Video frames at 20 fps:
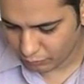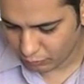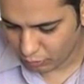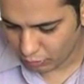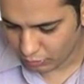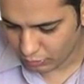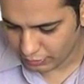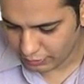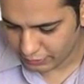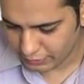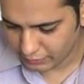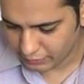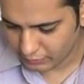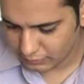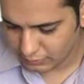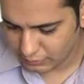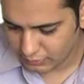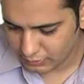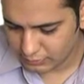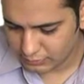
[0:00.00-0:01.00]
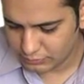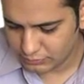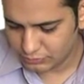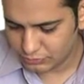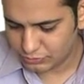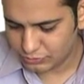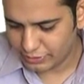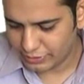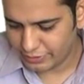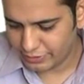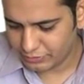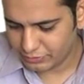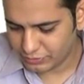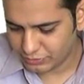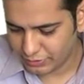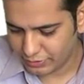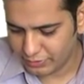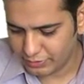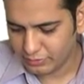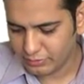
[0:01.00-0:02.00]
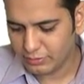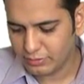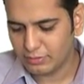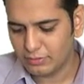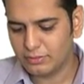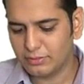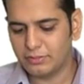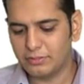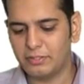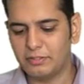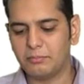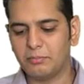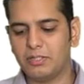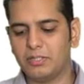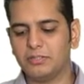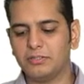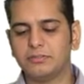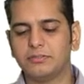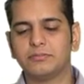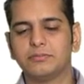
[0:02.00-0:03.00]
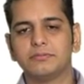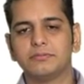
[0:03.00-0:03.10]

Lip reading: call it change in demand.